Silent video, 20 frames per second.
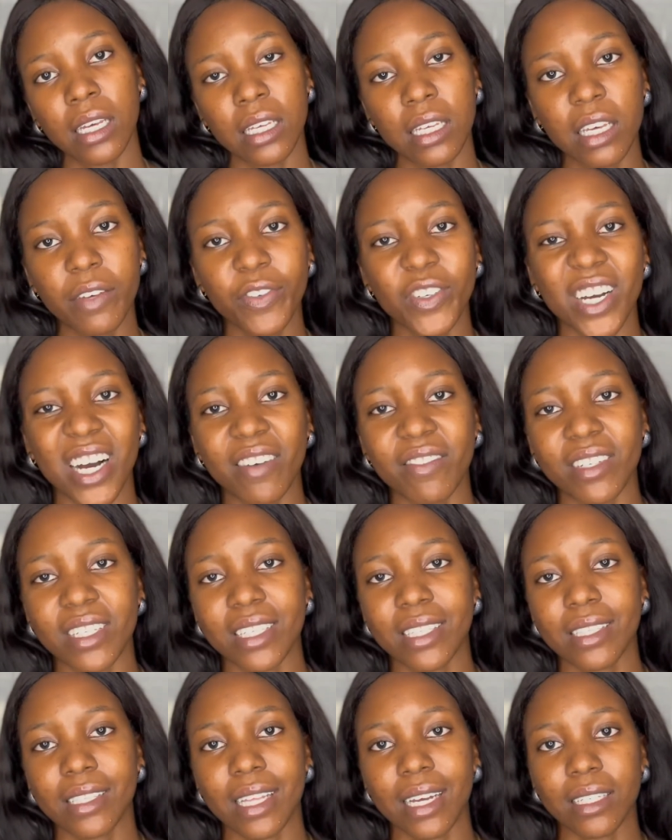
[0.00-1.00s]
If you have
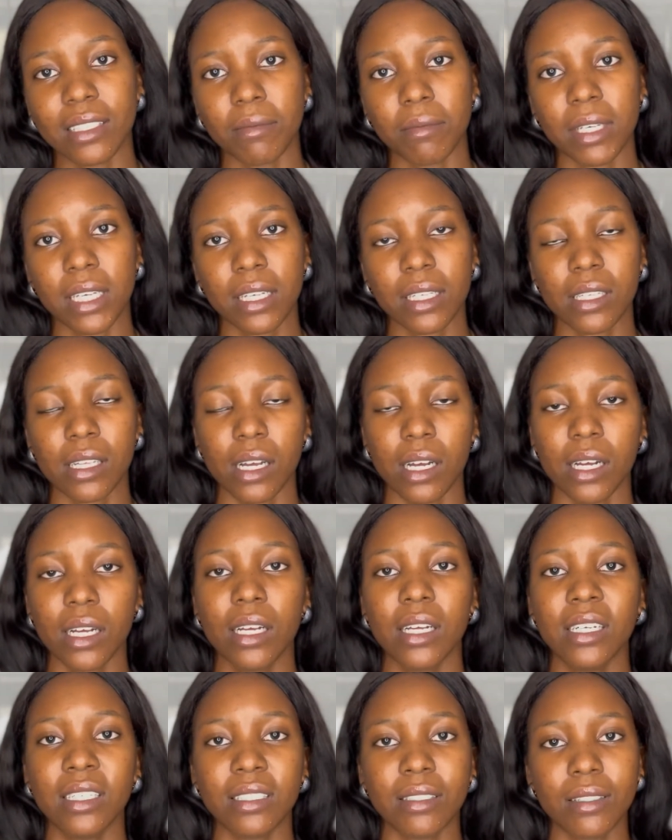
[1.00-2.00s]
a stand mixer,
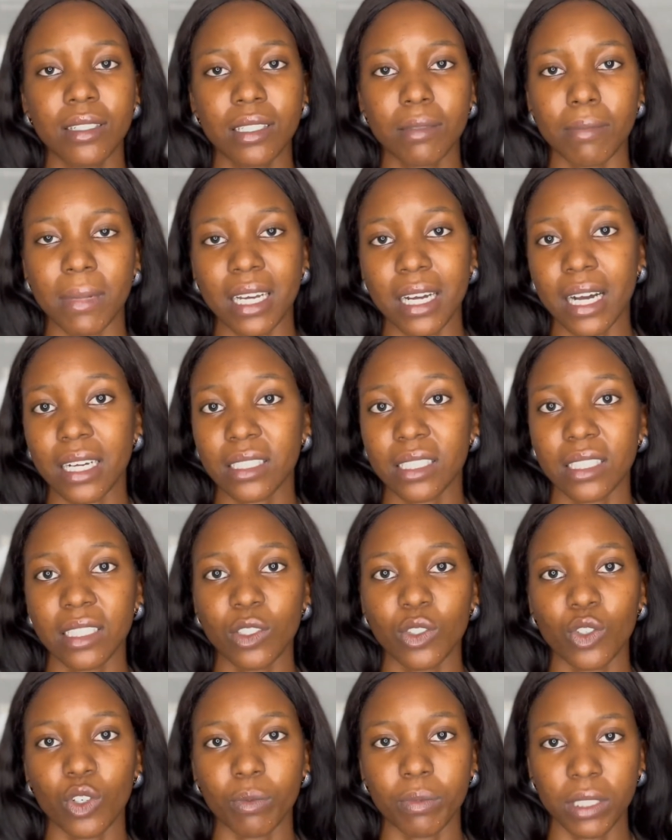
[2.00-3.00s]
this might actually
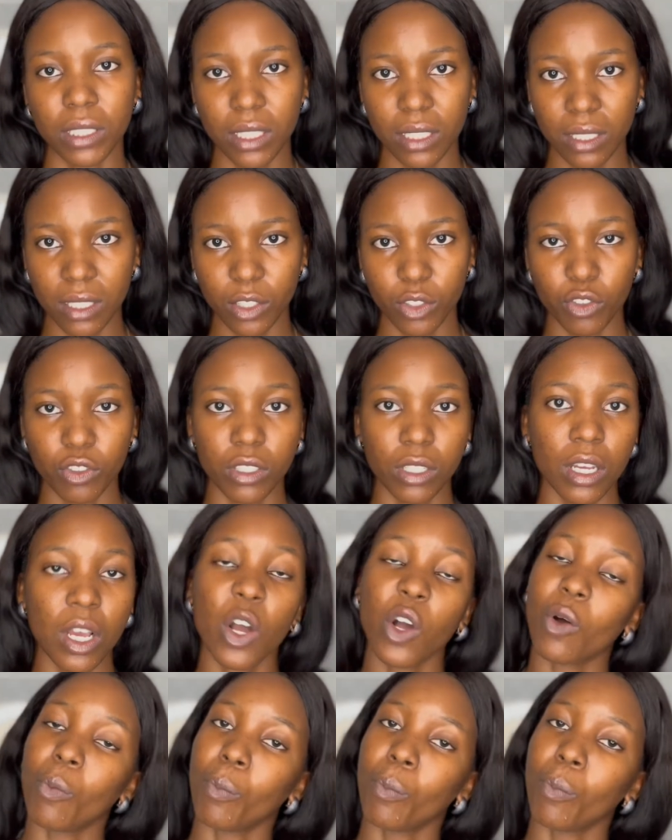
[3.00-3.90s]
not be necessary,